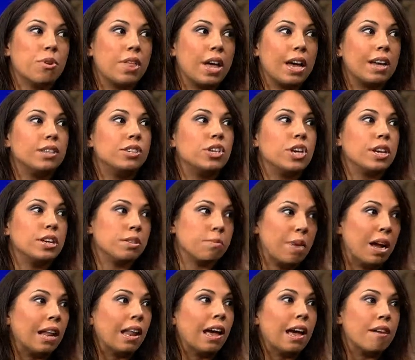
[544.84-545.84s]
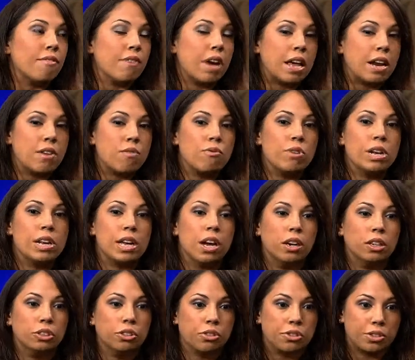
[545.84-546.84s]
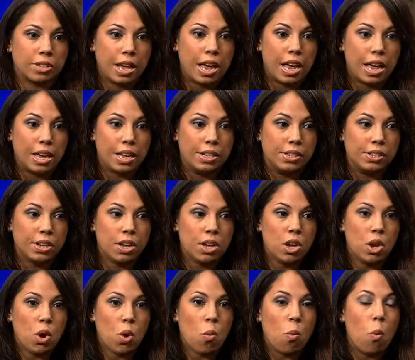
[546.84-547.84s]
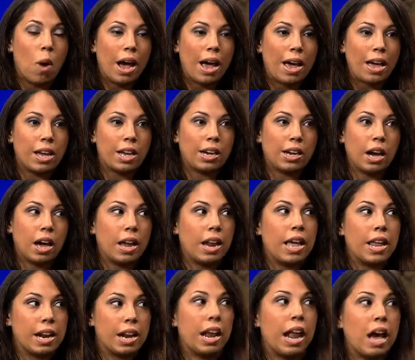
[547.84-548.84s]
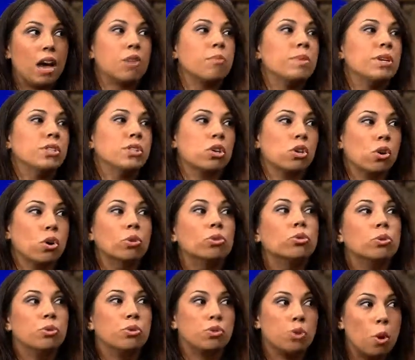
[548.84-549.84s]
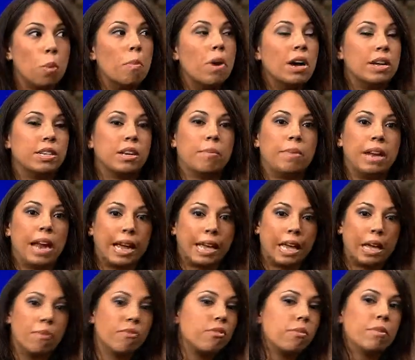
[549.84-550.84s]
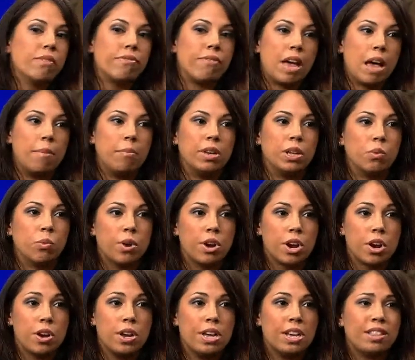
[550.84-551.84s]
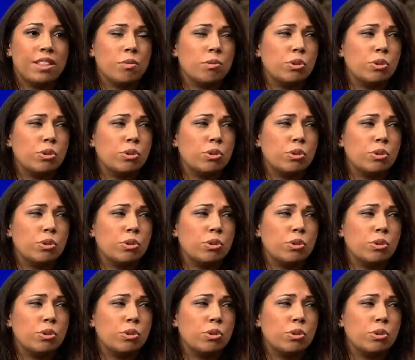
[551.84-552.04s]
that changed my life. I didn't really understand why God had allowed me to go through so much. I mean, I came from a family where there